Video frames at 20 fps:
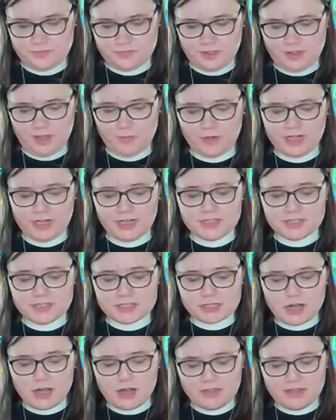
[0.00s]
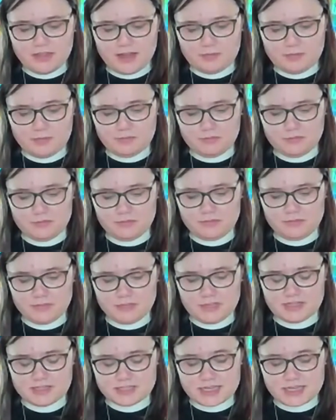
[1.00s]
And when he saw them,
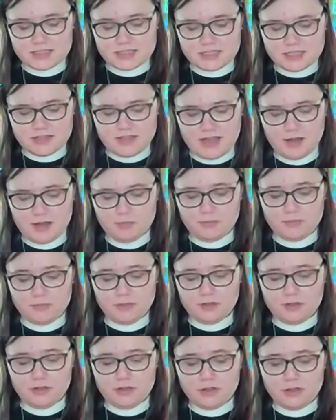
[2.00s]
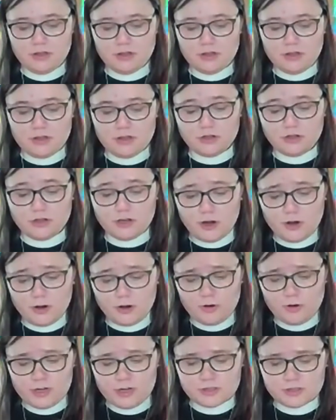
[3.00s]
he said to them,
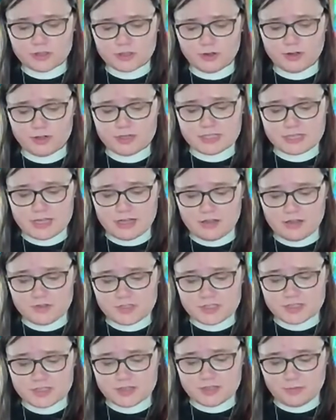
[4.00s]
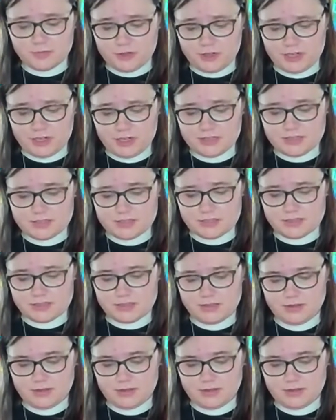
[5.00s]
"Go and show yourselves to the priests."